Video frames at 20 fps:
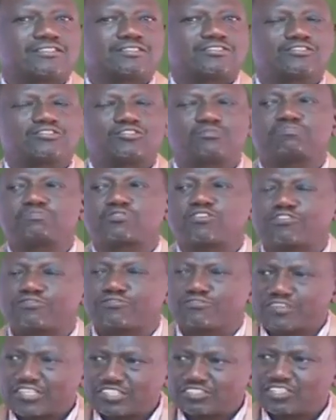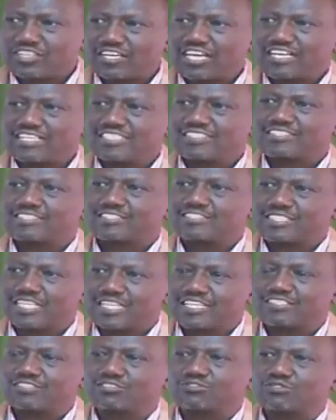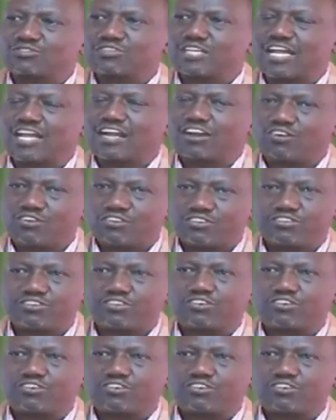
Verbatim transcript: to professionally stick to their oath